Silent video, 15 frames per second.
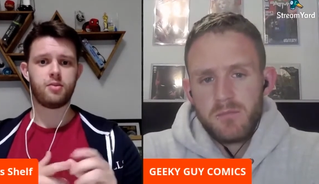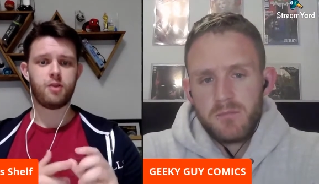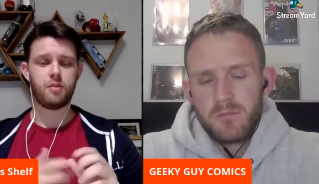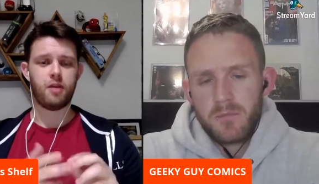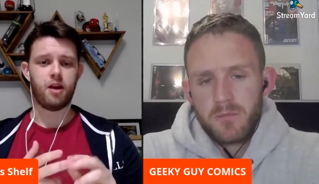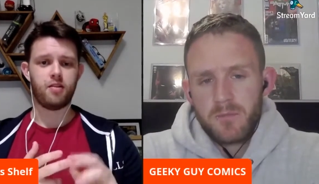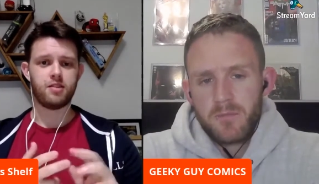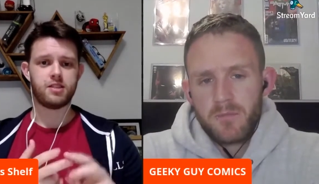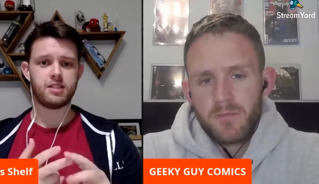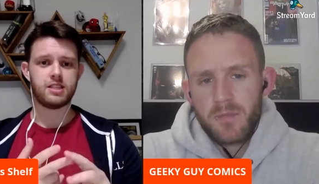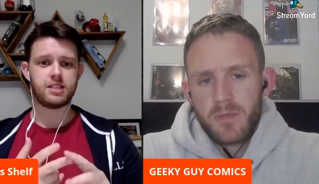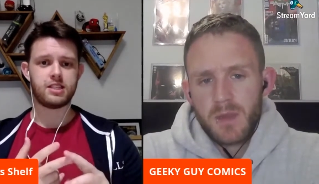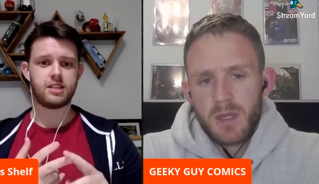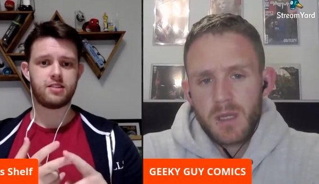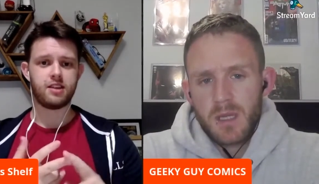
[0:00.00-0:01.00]
Speaker 1: where Marvel and
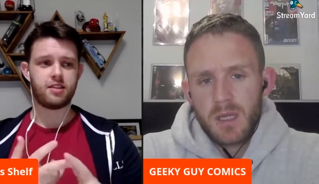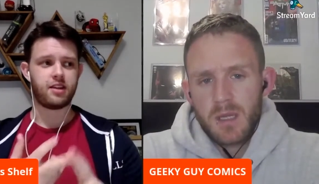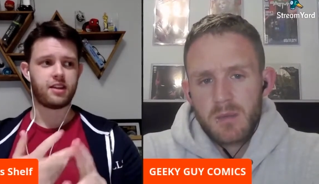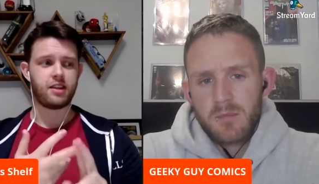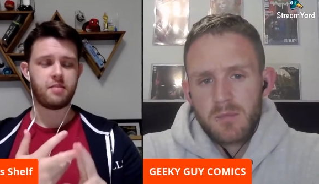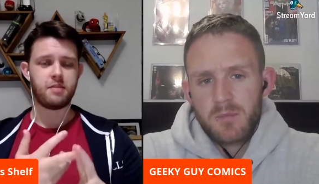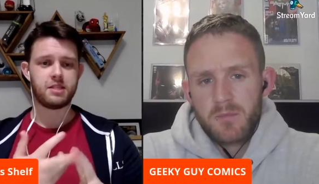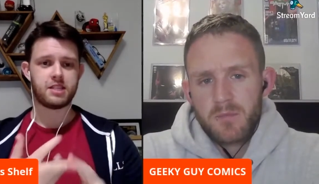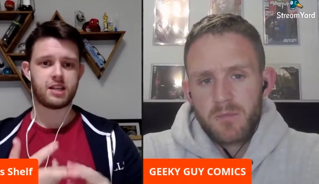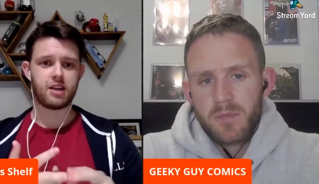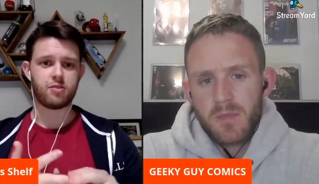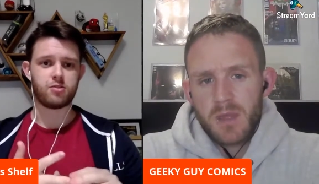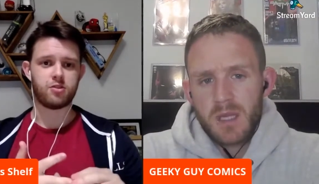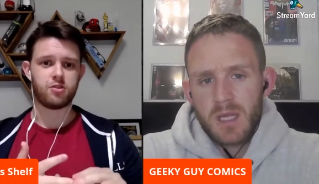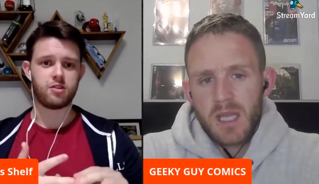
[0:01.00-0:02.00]
DC they think they're missing
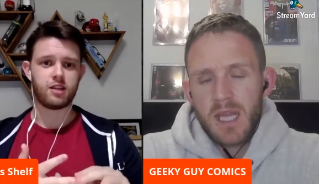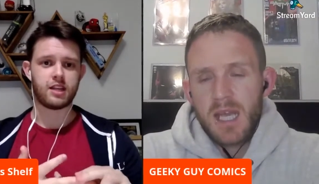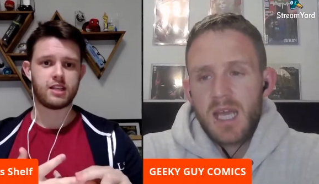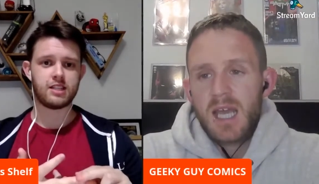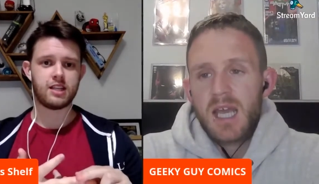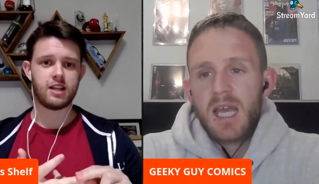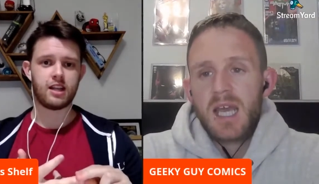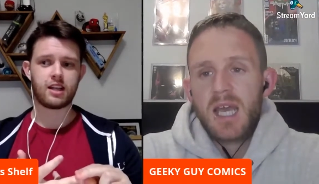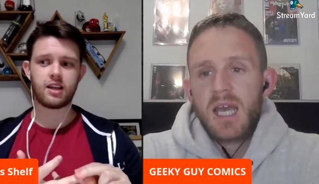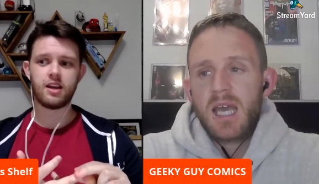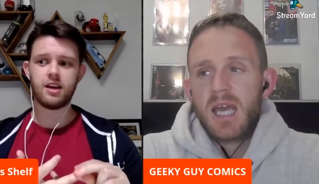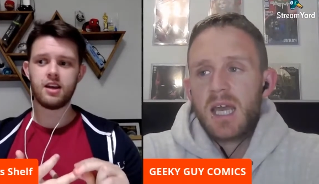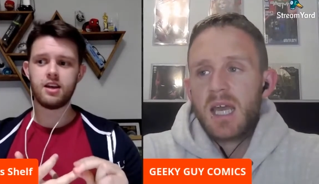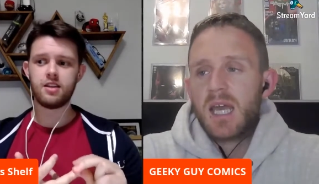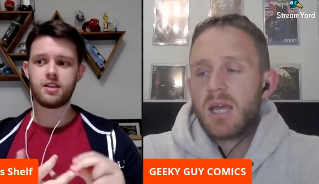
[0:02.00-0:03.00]
out on? Like is it like
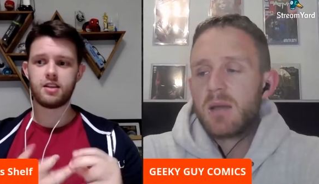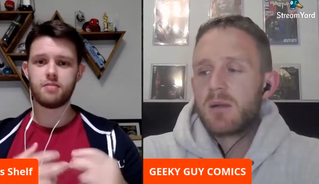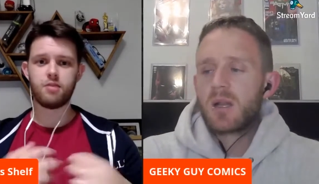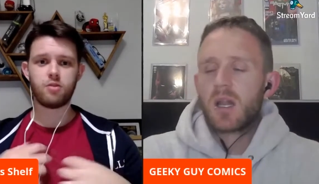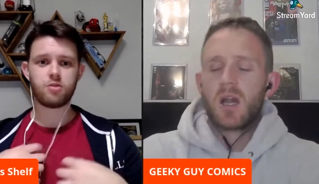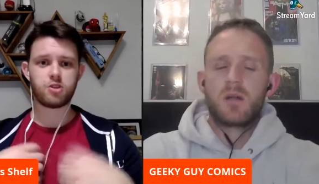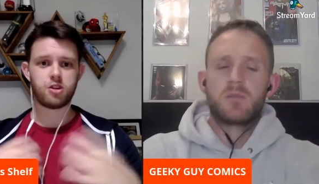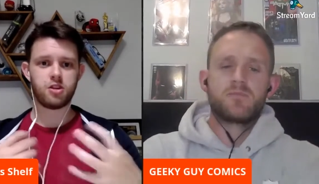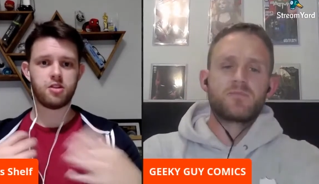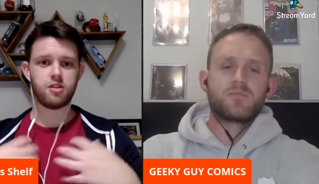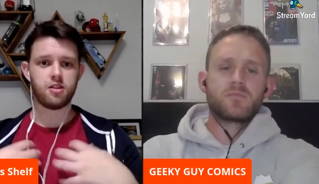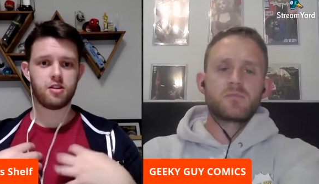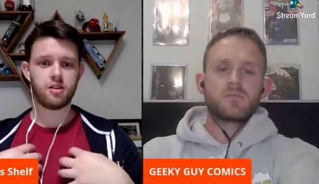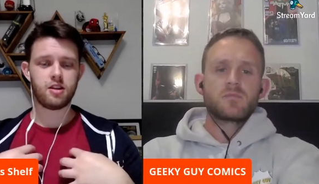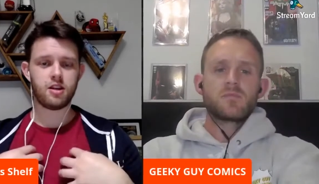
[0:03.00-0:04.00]
the
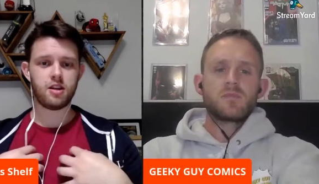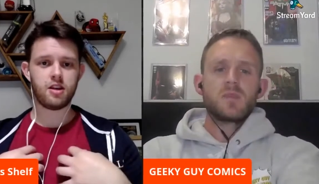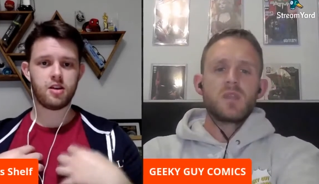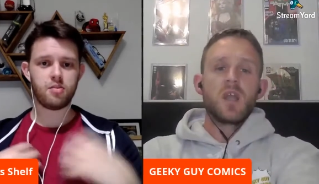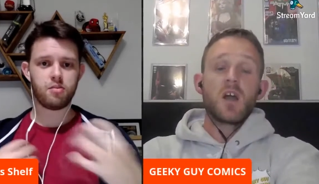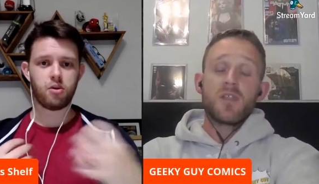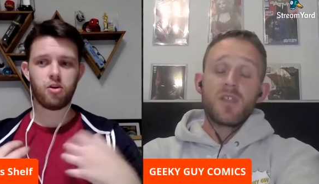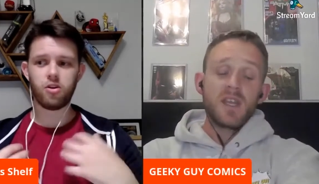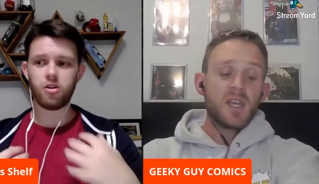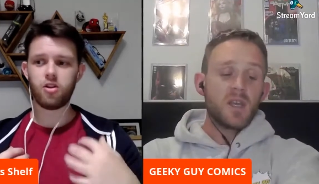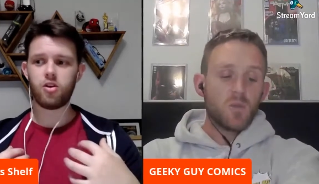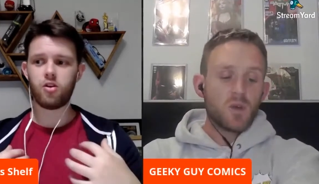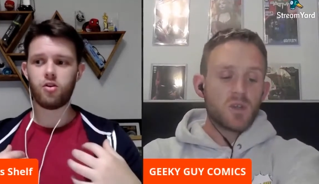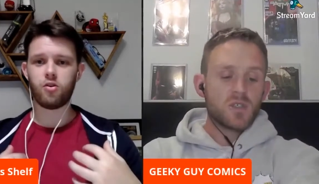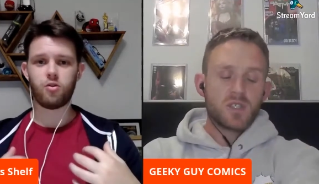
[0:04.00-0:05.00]
emotional pull
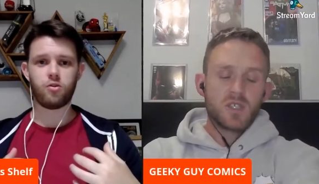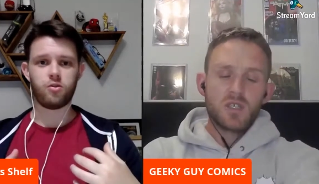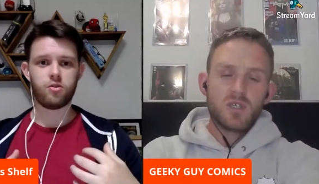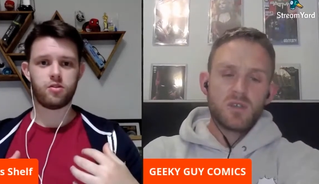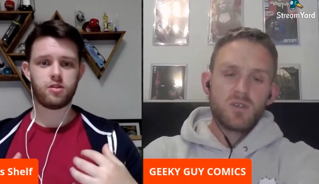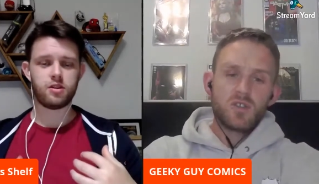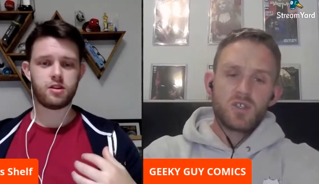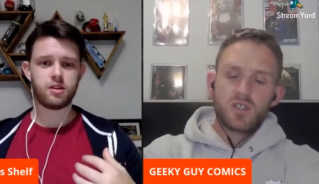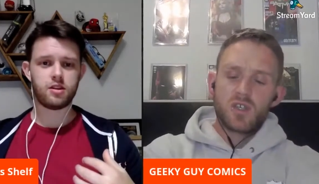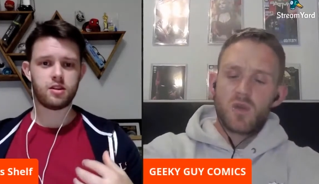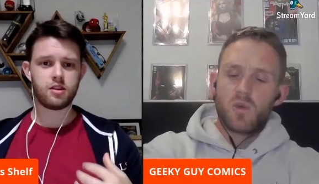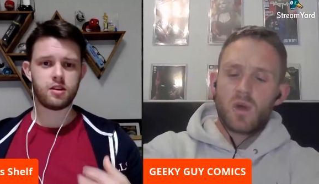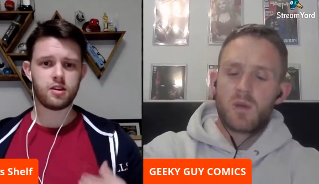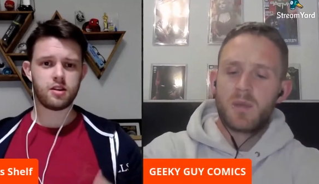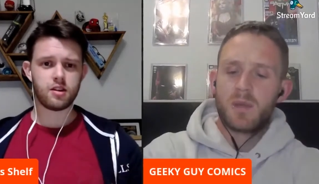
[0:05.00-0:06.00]
or
Speaker 2: do you know
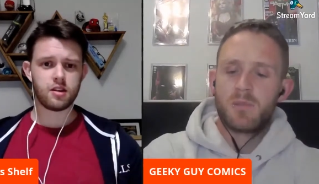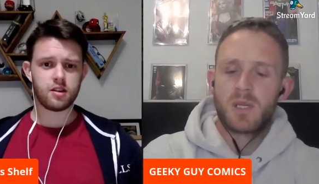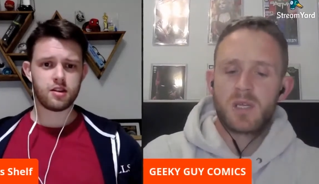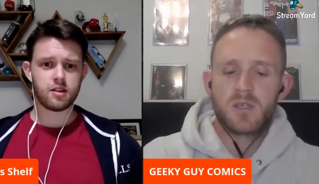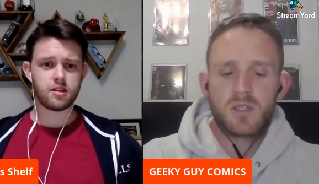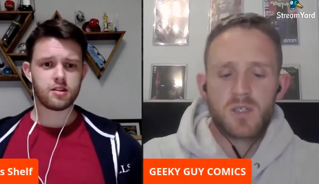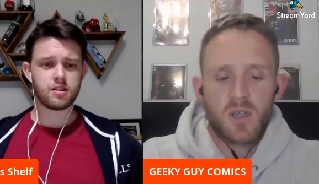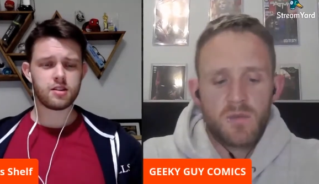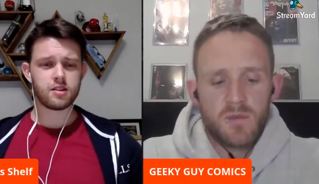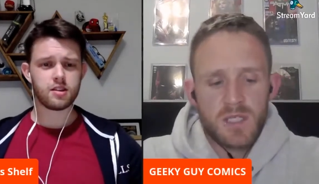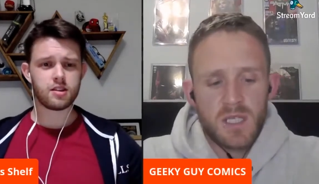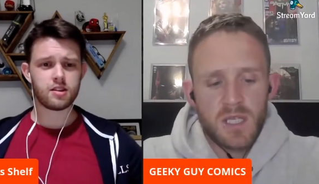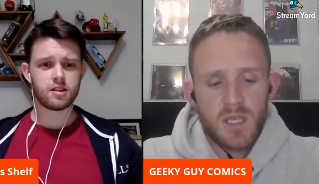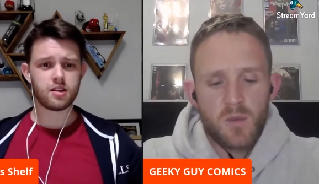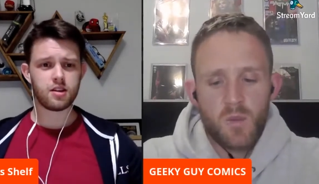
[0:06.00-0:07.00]
what I mean? Because
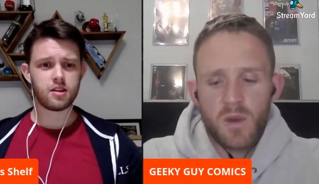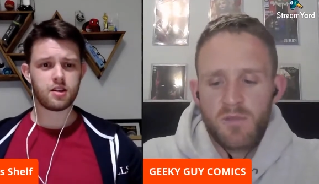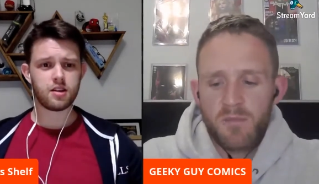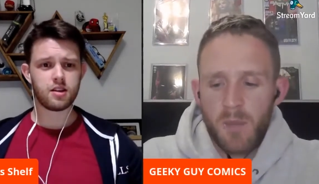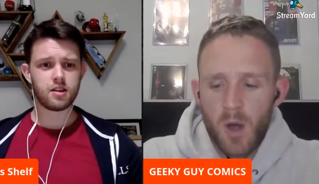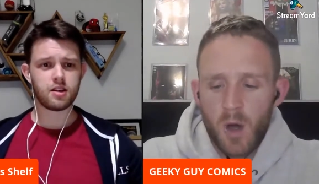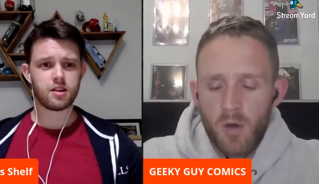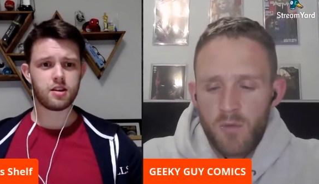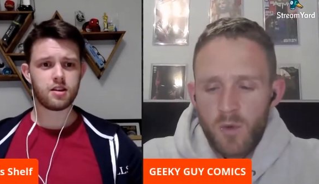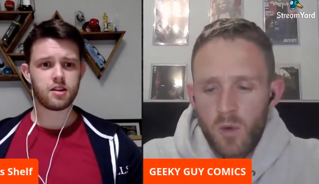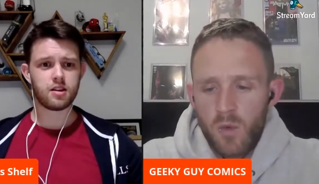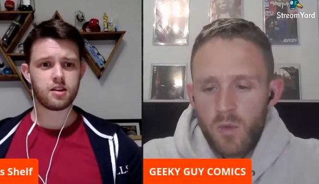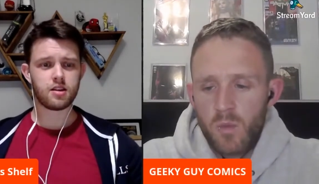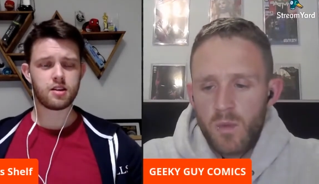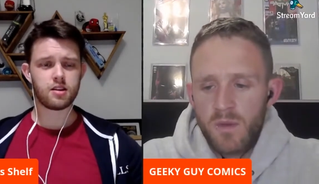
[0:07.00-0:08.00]
obviously with
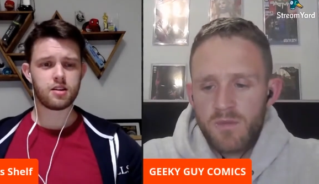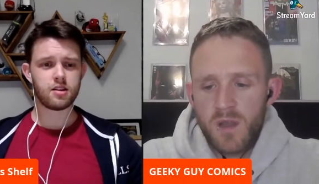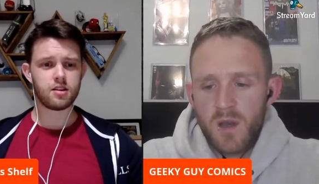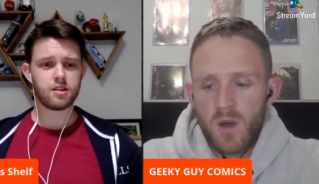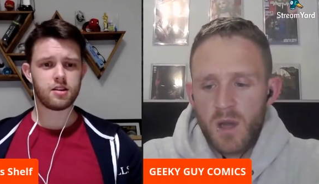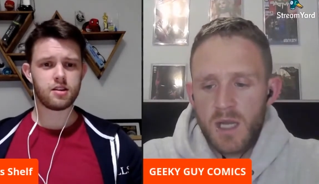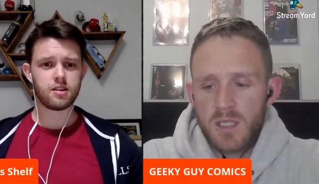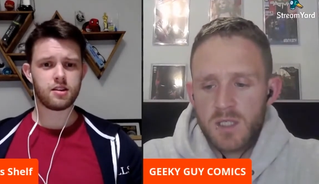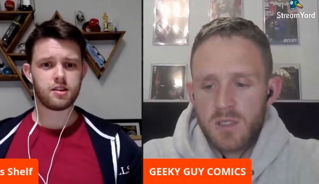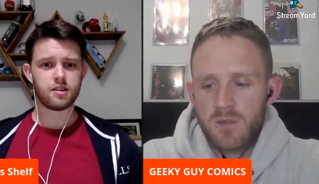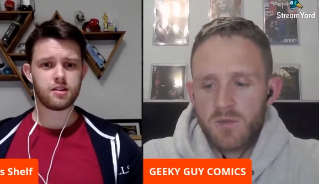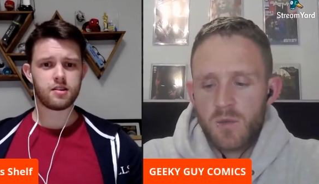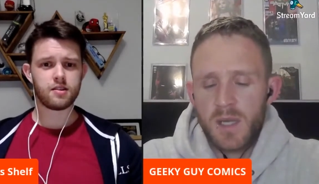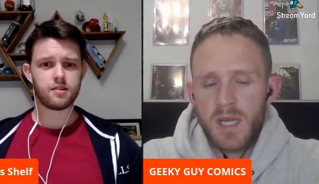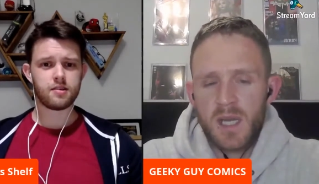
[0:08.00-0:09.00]
Marvel, with the likes of we